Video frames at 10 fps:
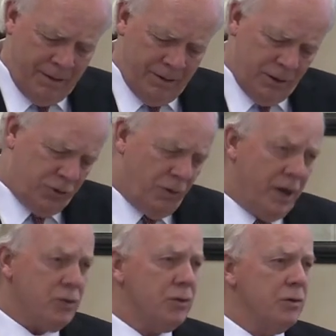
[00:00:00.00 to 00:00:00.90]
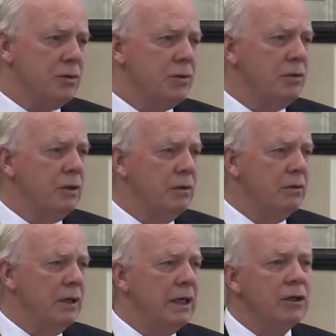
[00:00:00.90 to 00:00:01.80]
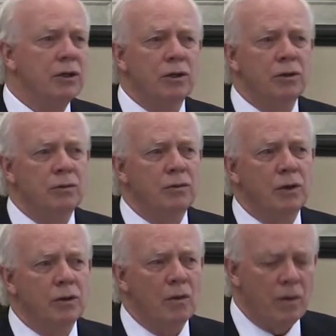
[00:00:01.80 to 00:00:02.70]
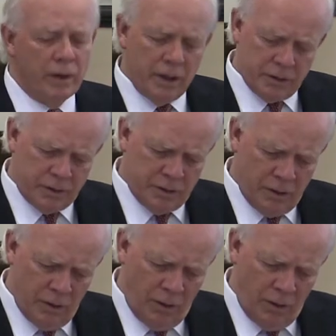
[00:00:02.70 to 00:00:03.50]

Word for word: The treasures will include the glorious